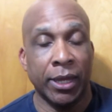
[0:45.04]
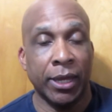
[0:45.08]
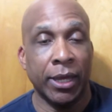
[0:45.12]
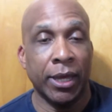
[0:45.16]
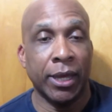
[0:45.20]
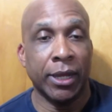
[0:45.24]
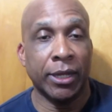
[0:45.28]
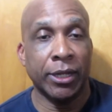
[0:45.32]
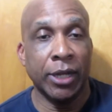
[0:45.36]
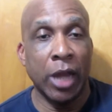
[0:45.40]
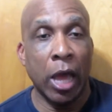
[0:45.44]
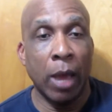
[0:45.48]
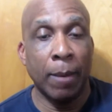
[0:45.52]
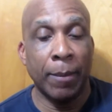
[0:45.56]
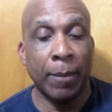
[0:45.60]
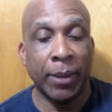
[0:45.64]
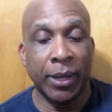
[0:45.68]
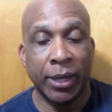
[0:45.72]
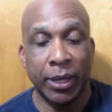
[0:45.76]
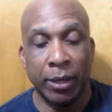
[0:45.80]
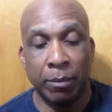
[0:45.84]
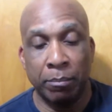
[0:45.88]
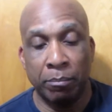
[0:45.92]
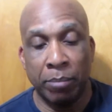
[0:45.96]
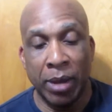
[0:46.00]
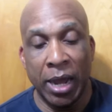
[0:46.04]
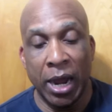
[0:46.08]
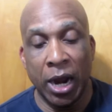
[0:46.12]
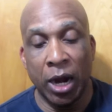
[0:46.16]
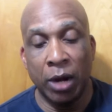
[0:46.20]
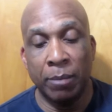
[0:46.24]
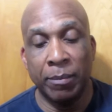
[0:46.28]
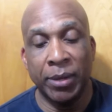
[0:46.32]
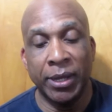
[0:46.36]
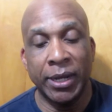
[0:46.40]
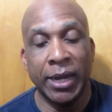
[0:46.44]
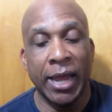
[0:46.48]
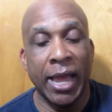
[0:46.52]
economic
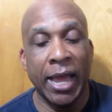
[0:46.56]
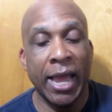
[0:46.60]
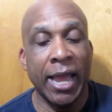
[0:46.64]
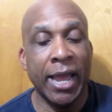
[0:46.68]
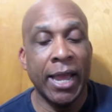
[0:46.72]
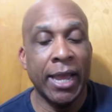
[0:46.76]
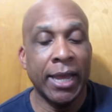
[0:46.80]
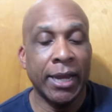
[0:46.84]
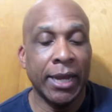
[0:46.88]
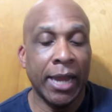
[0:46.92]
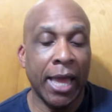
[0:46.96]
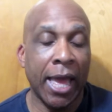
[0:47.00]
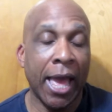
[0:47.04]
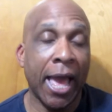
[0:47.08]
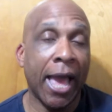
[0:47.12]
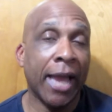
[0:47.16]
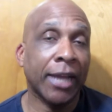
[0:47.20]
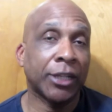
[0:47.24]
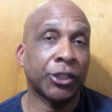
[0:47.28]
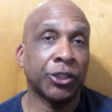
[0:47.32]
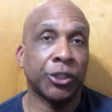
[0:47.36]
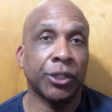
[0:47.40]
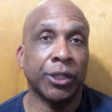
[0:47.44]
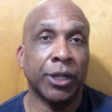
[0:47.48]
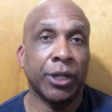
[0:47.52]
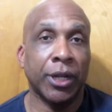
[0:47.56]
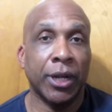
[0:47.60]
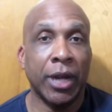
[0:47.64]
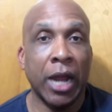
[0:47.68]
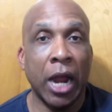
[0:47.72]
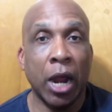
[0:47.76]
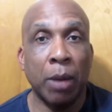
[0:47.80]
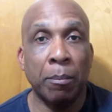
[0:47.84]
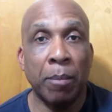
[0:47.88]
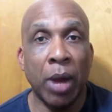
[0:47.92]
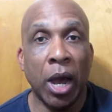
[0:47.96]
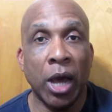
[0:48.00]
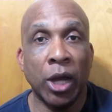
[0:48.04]
empowerment, and action. And
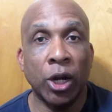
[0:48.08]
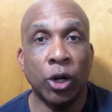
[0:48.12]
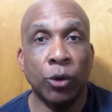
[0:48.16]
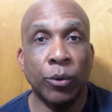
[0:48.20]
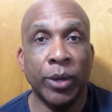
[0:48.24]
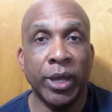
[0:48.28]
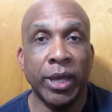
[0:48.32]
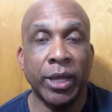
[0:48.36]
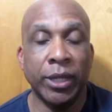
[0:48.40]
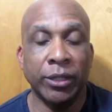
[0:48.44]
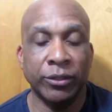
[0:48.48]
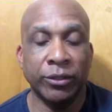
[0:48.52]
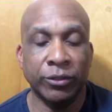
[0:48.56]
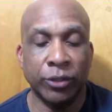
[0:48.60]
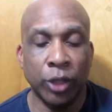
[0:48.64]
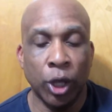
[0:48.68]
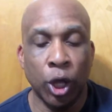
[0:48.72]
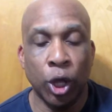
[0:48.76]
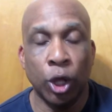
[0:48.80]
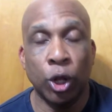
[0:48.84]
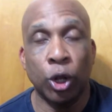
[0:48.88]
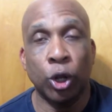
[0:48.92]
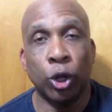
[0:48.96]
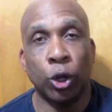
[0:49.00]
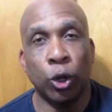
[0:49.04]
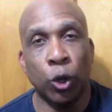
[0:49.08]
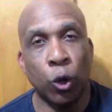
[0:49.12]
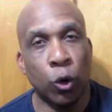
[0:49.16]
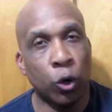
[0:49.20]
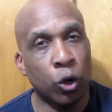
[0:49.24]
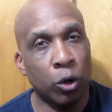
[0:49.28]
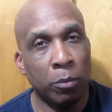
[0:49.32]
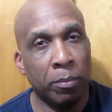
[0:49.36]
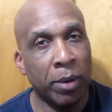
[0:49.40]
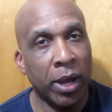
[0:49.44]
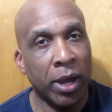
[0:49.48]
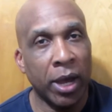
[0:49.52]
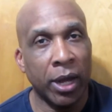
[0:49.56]
our motto is
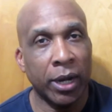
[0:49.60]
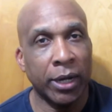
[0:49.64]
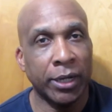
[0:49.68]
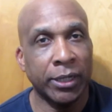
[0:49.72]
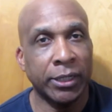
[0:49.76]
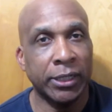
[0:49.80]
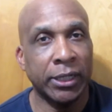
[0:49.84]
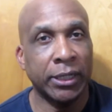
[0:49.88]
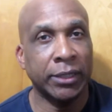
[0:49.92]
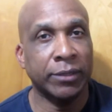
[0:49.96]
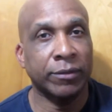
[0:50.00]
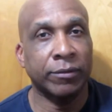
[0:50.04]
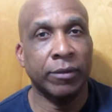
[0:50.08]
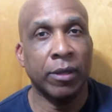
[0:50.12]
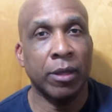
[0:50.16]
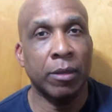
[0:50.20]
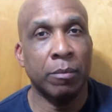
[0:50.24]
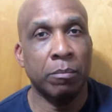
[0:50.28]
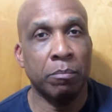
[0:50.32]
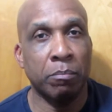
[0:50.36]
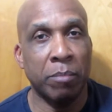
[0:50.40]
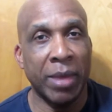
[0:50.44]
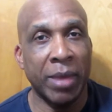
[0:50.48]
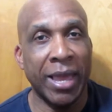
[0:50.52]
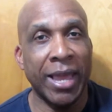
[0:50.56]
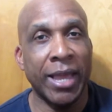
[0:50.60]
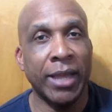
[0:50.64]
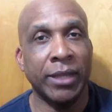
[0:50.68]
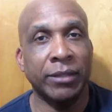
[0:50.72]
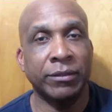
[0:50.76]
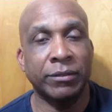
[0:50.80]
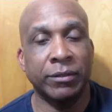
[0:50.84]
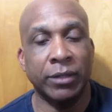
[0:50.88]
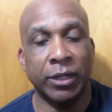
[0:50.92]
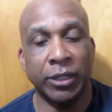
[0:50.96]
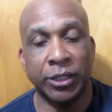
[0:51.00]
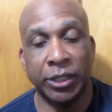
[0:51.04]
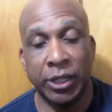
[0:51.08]
Local Politics
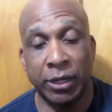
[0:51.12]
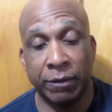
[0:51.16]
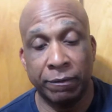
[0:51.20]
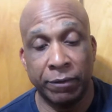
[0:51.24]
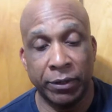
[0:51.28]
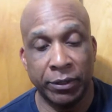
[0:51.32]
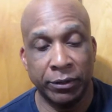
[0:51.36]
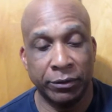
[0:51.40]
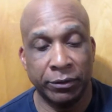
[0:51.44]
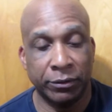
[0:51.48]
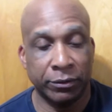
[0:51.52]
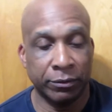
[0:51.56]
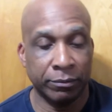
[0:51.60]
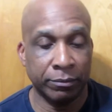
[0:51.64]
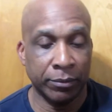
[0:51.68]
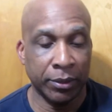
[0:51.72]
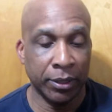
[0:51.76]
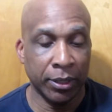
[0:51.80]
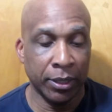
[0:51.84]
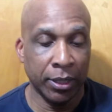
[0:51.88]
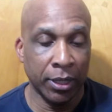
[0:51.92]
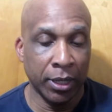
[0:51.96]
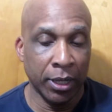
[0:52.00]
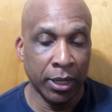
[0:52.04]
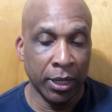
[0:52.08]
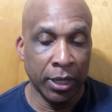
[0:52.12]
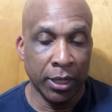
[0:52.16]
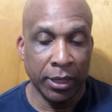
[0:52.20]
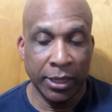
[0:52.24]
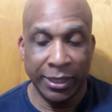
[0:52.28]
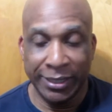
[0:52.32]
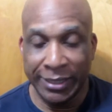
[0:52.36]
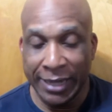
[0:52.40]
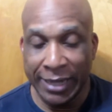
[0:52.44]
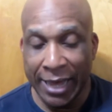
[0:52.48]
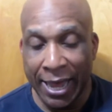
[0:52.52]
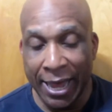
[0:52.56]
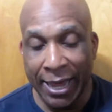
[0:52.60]
Makes a Difference. The
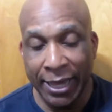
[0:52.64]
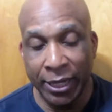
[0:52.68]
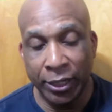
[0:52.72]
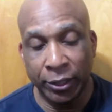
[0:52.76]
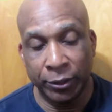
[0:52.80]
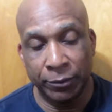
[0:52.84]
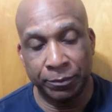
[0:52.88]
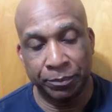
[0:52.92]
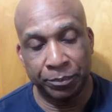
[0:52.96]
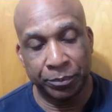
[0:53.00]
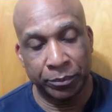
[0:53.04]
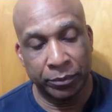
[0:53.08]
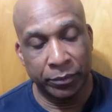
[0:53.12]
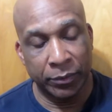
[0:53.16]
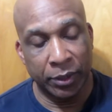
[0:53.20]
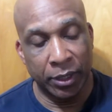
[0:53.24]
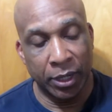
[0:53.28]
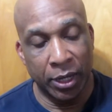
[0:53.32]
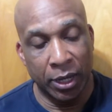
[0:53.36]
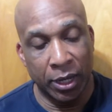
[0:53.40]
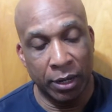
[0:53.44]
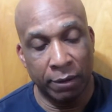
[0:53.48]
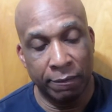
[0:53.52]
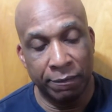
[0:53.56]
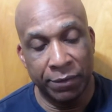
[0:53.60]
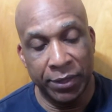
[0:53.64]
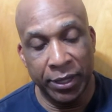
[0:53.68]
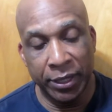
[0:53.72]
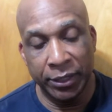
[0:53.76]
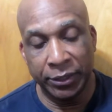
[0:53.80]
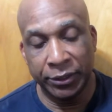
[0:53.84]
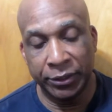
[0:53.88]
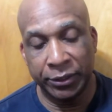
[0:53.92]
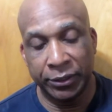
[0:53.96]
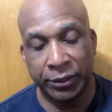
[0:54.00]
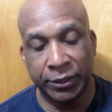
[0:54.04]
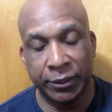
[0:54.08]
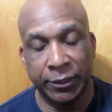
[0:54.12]
title of
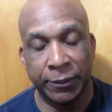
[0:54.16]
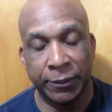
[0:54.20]
this